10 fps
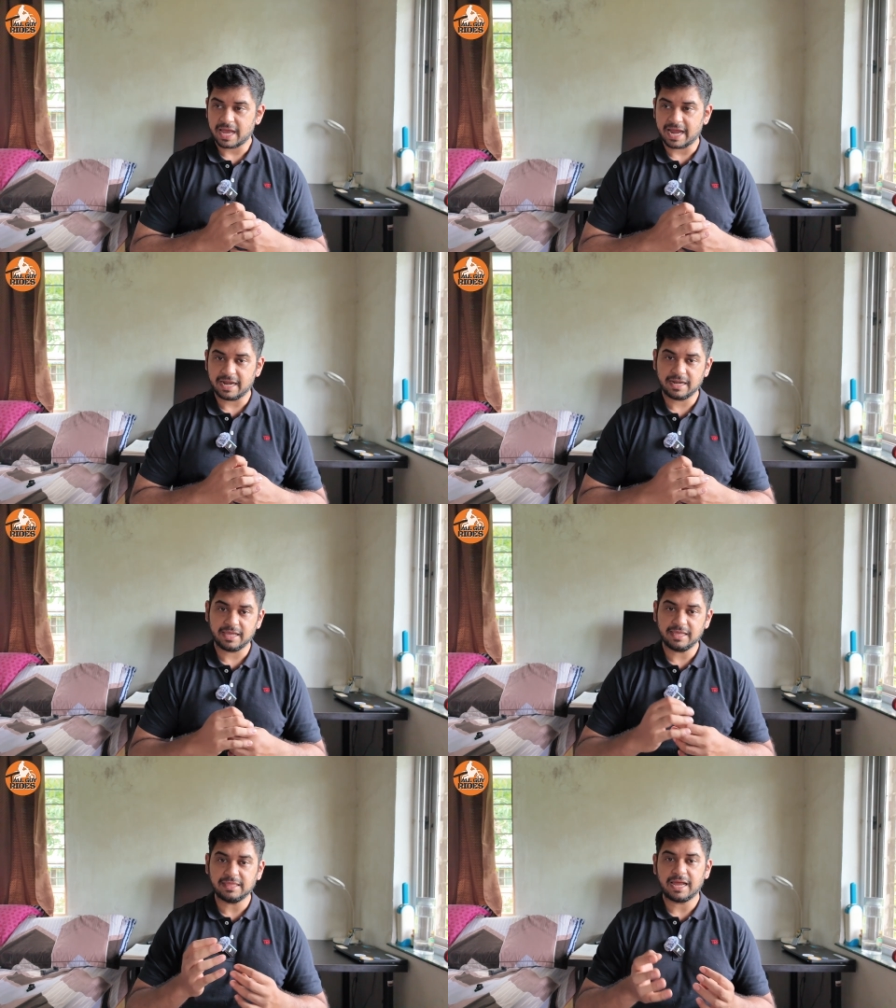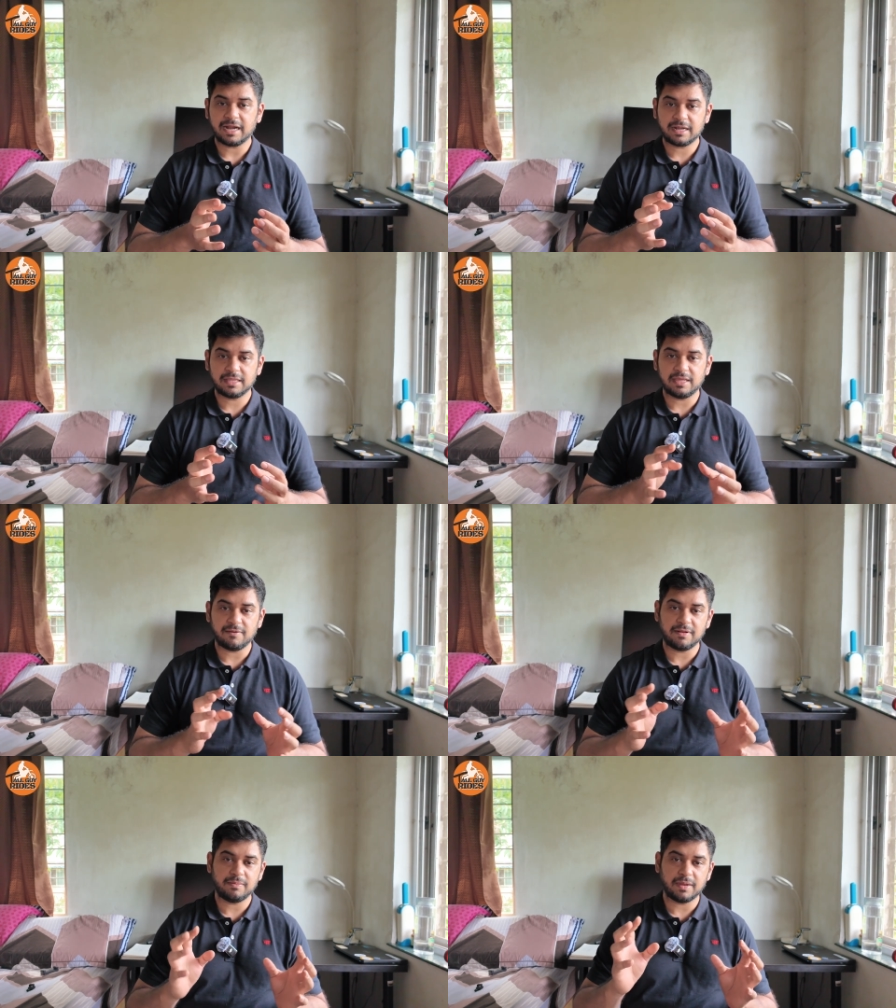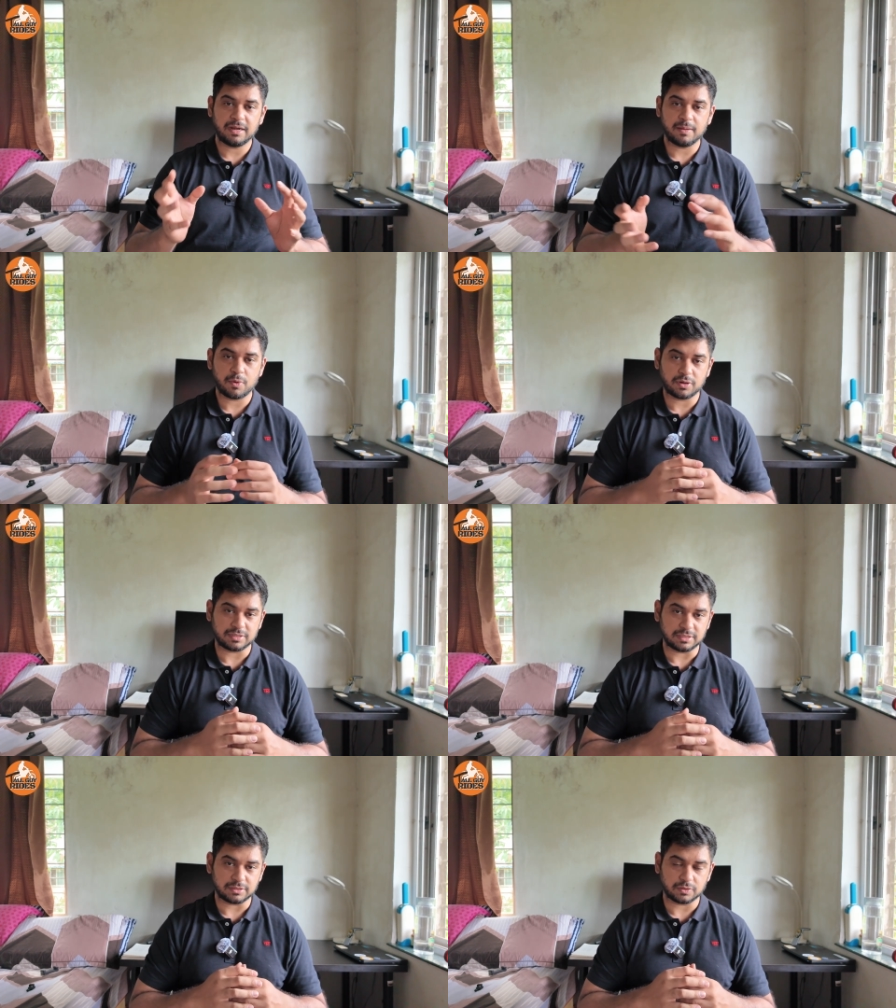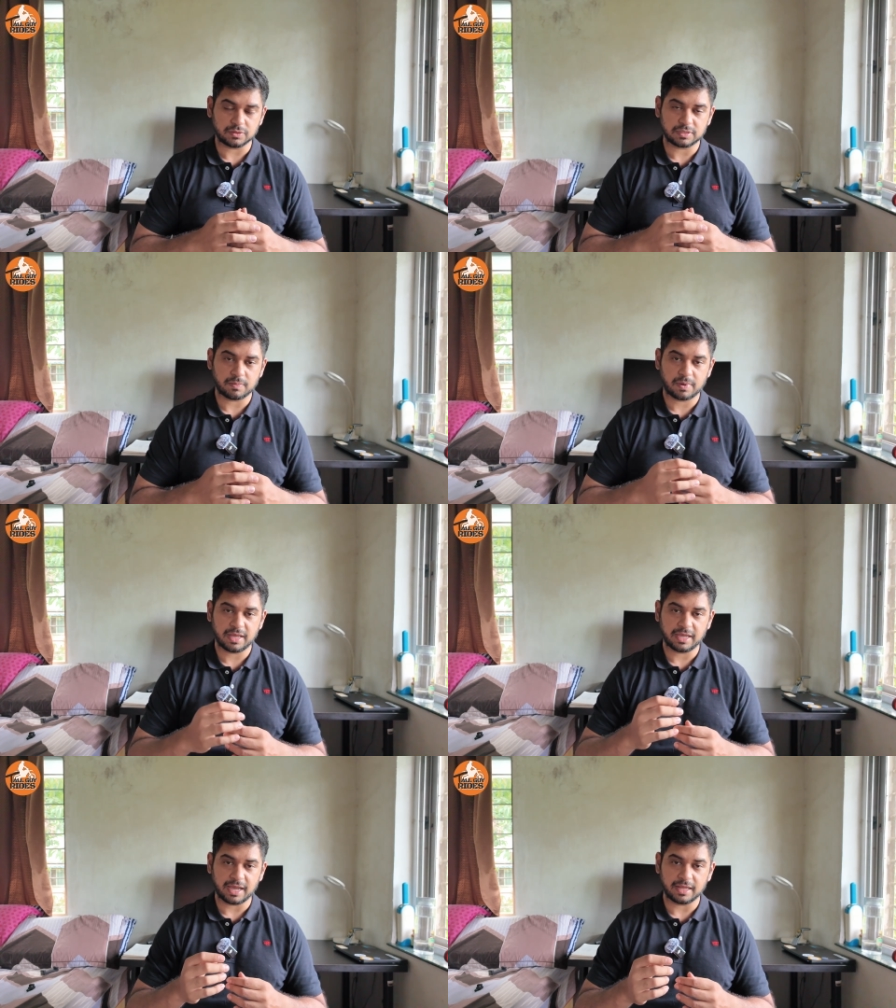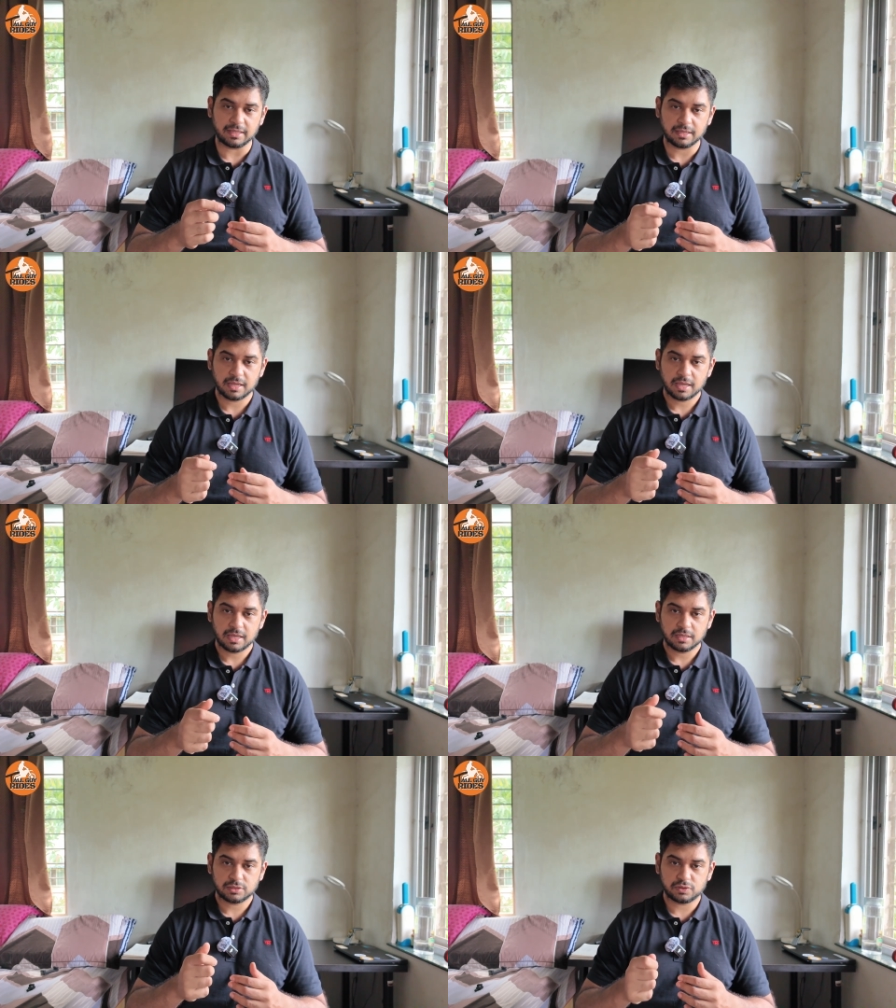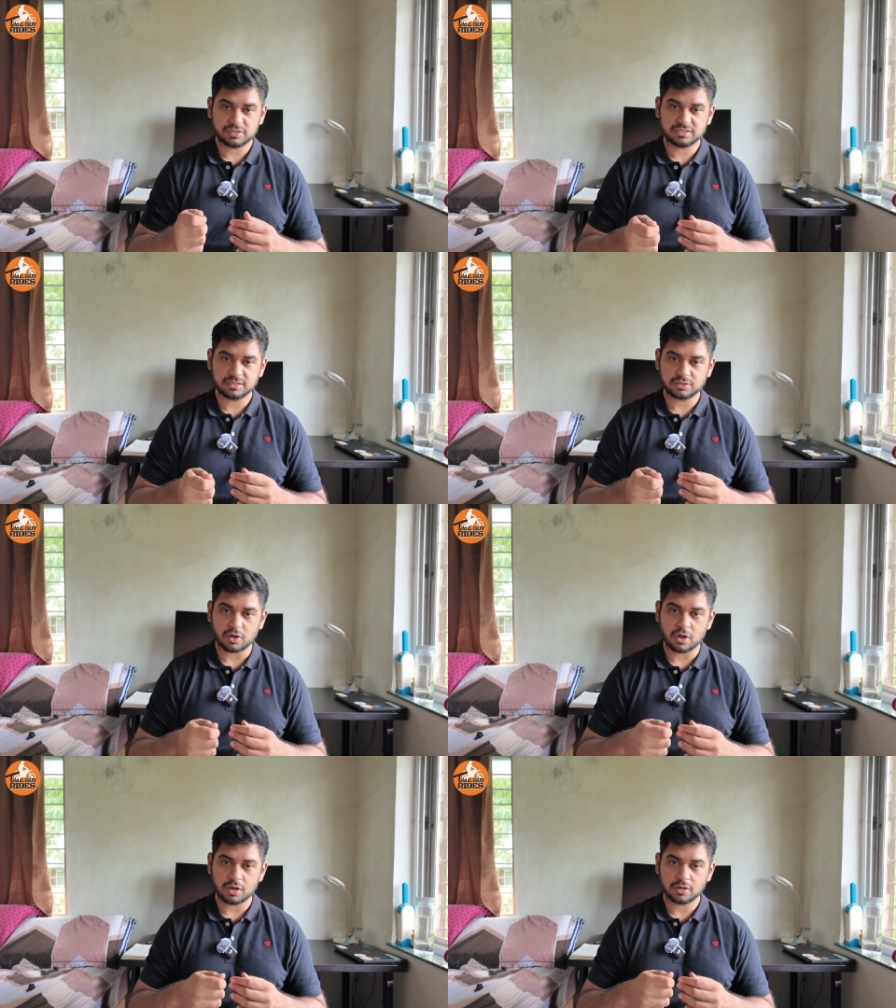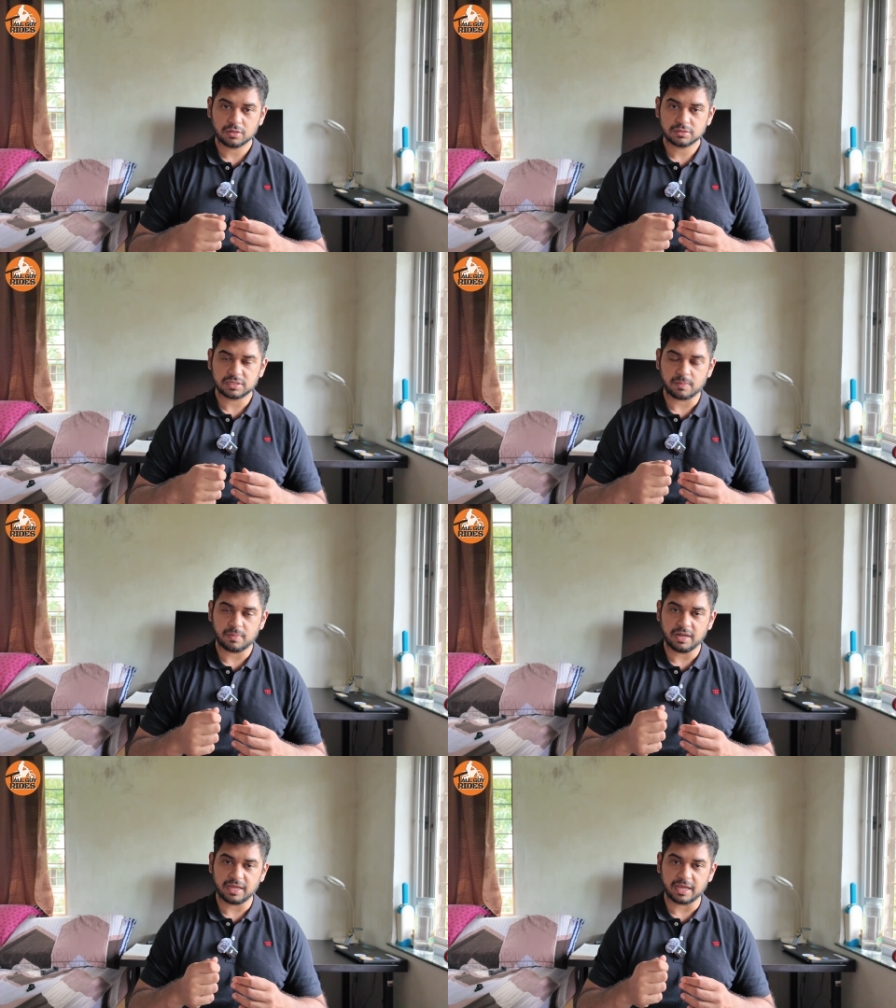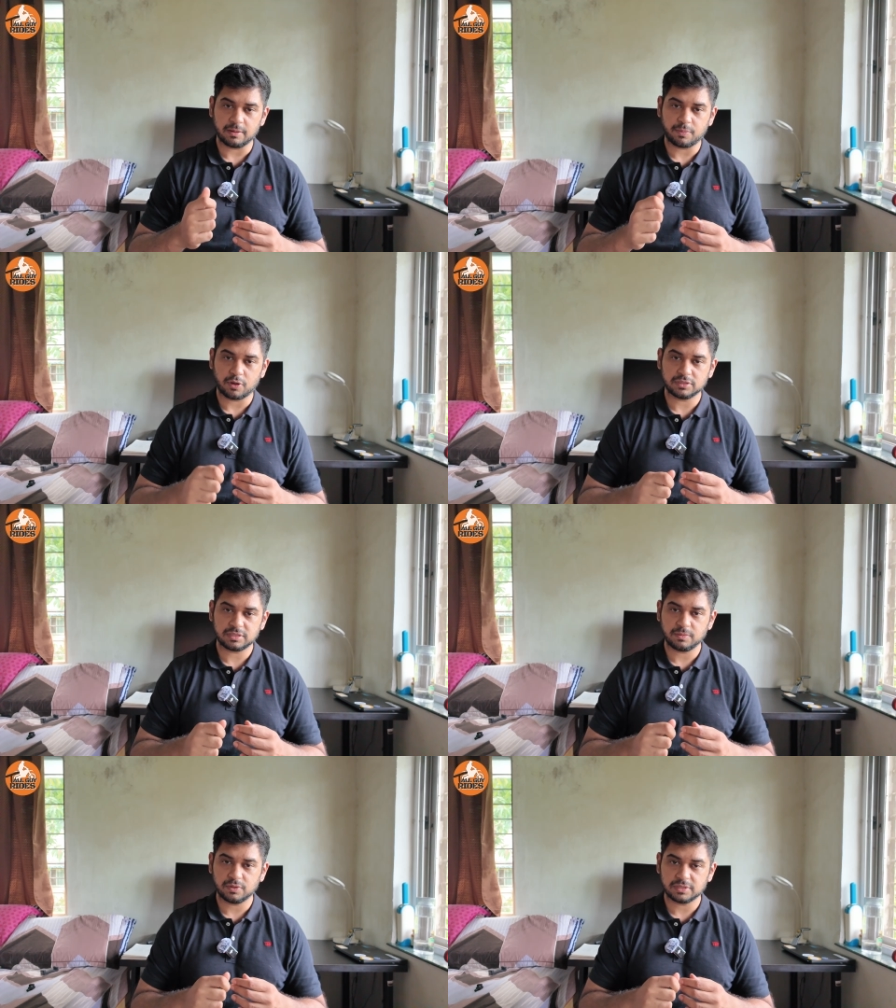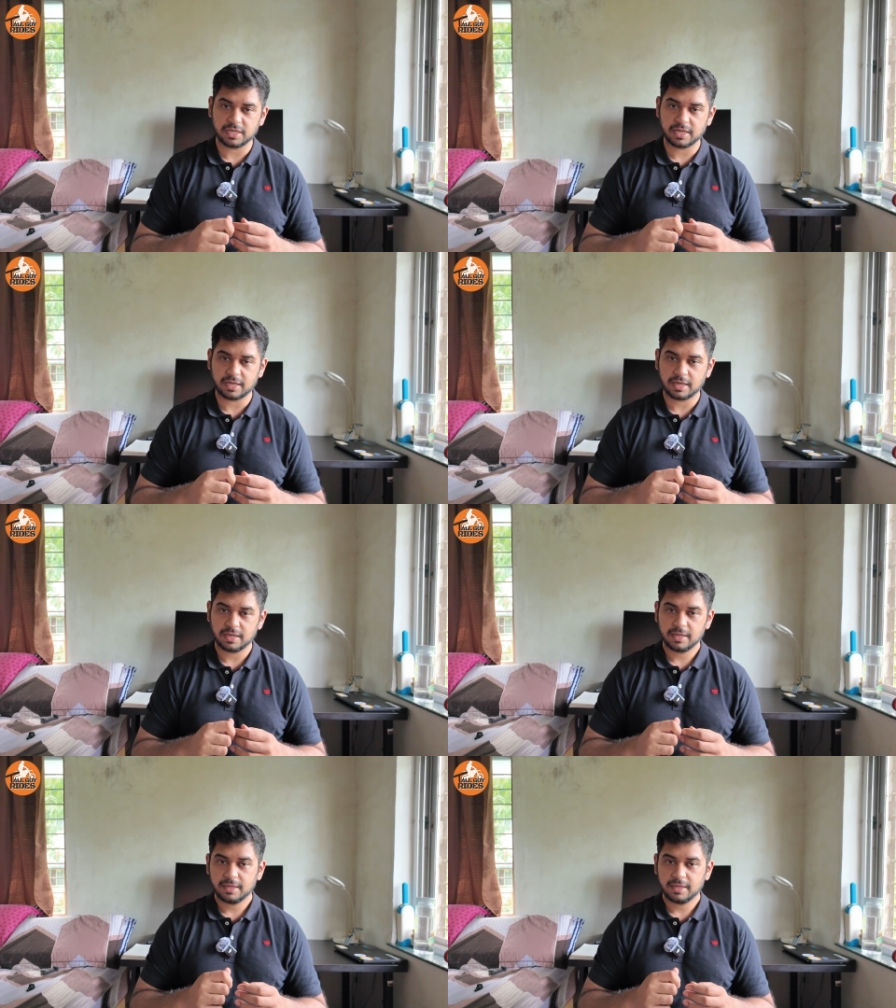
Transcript: and in that there will be a democracy. So somebody can switch the song, somebody can pause the music.